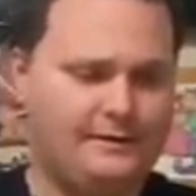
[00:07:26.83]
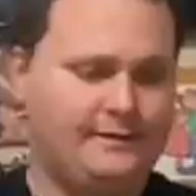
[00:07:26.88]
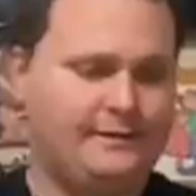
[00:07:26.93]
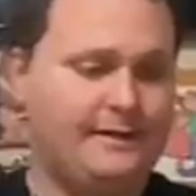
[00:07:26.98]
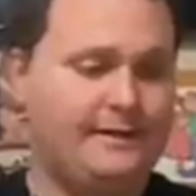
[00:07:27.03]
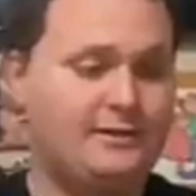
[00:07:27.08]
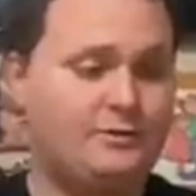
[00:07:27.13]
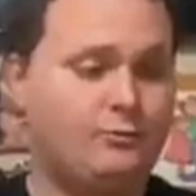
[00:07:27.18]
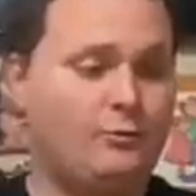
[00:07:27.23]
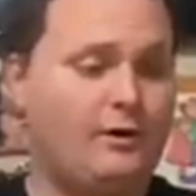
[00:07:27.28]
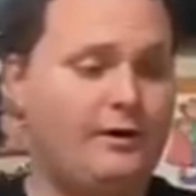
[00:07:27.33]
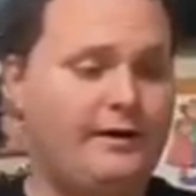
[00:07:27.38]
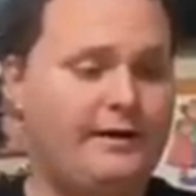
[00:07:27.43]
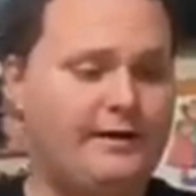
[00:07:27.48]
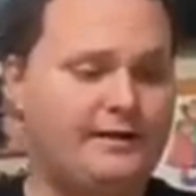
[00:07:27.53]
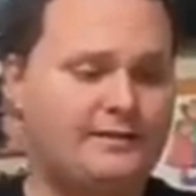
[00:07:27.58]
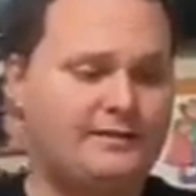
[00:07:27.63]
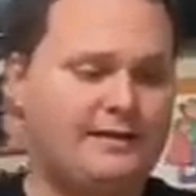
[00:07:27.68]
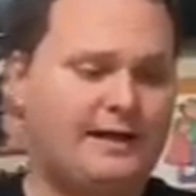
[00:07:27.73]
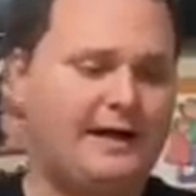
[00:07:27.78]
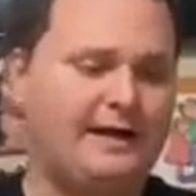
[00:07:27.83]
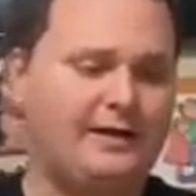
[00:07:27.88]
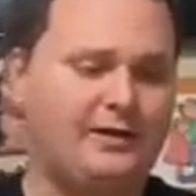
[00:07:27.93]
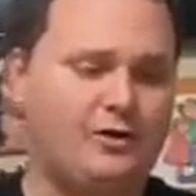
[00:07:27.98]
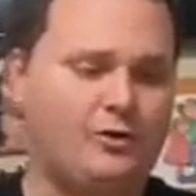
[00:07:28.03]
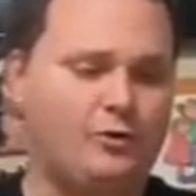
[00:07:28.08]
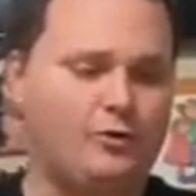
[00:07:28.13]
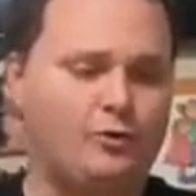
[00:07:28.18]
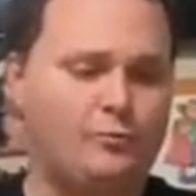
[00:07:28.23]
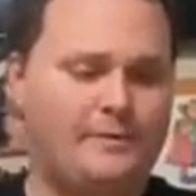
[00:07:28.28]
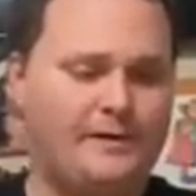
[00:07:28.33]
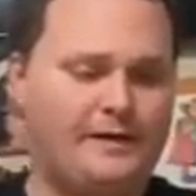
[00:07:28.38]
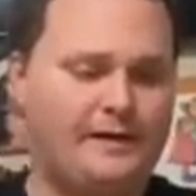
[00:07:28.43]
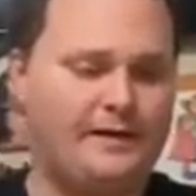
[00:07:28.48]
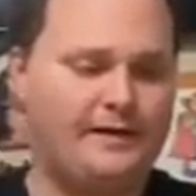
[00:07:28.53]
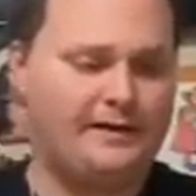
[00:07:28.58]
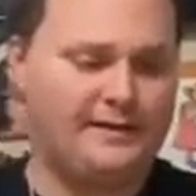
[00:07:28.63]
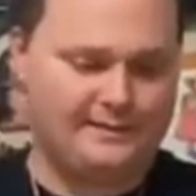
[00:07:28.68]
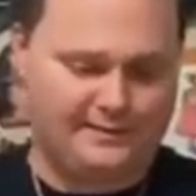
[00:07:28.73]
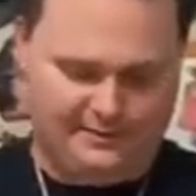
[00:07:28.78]
this one here is kind of cool
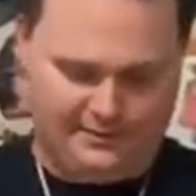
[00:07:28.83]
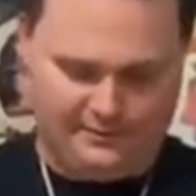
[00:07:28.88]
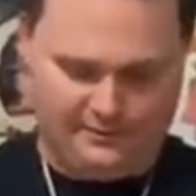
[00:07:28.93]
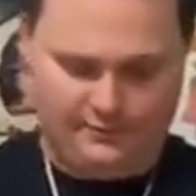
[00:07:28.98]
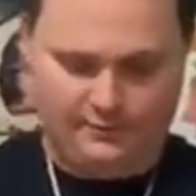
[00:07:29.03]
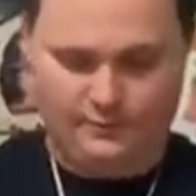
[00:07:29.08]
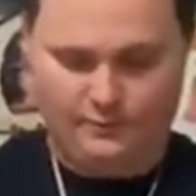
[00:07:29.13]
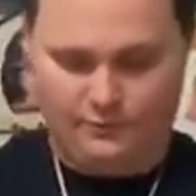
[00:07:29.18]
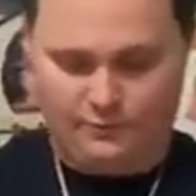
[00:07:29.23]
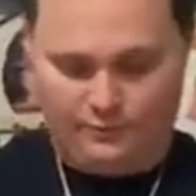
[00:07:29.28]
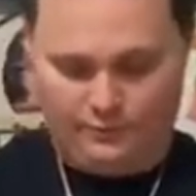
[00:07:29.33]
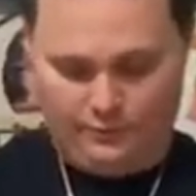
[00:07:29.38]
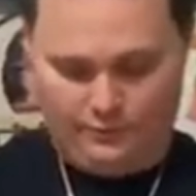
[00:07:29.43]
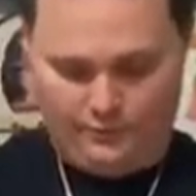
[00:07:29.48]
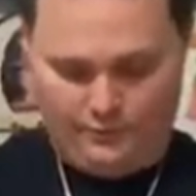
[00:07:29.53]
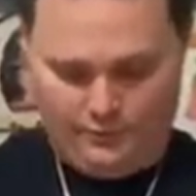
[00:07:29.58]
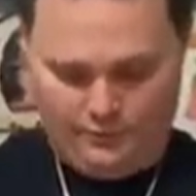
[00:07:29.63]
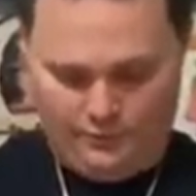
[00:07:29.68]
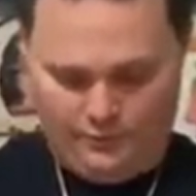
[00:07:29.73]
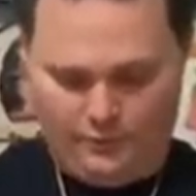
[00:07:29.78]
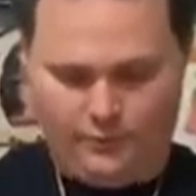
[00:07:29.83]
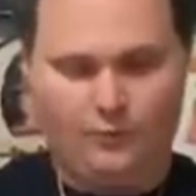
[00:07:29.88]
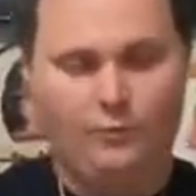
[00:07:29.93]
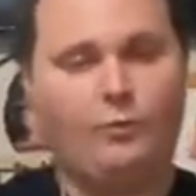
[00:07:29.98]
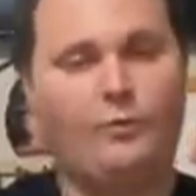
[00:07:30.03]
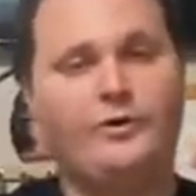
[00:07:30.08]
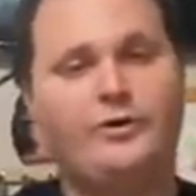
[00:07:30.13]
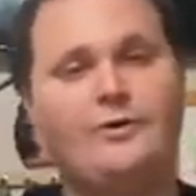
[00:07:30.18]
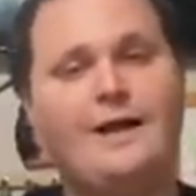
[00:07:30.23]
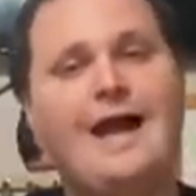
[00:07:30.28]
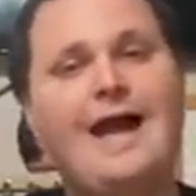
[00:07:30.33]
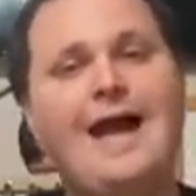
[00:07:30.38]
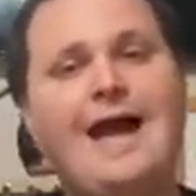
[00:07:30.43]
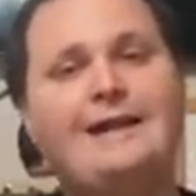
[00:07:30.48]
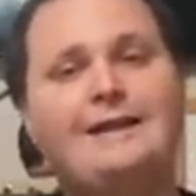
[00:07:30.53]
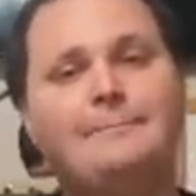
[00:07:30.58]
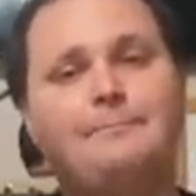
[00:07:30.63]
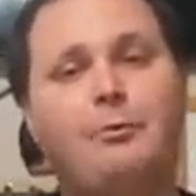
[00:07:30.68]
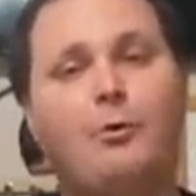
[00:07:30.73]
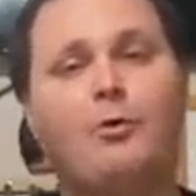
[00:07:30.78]
because when you
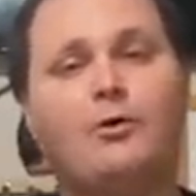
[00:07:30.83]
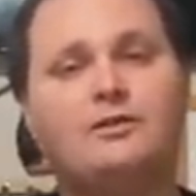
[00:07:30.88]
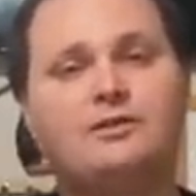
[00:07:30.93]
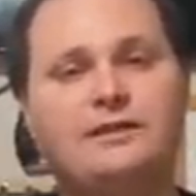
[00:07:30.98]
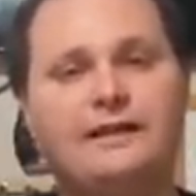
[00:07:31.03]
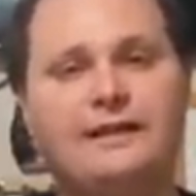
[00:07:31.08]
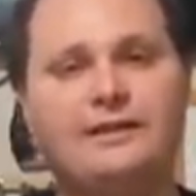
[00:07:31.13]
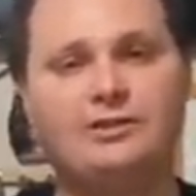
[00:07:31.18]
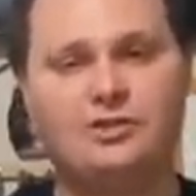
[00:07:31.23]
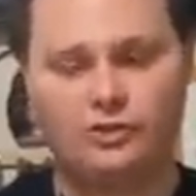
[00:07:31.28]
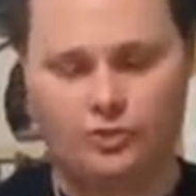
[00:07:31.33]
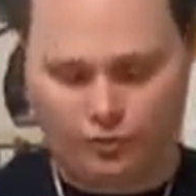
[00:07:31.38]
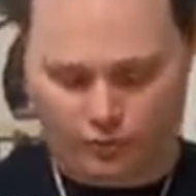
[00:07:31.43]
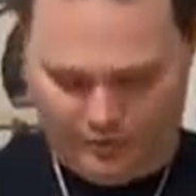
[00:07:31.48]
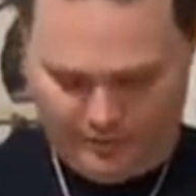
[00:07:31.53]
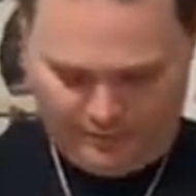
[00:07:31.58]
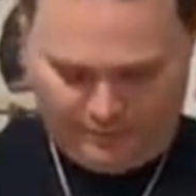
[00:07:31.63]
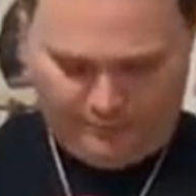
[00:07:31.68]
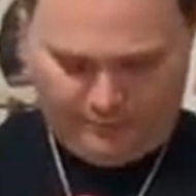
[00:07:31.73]
add the pork skins to it,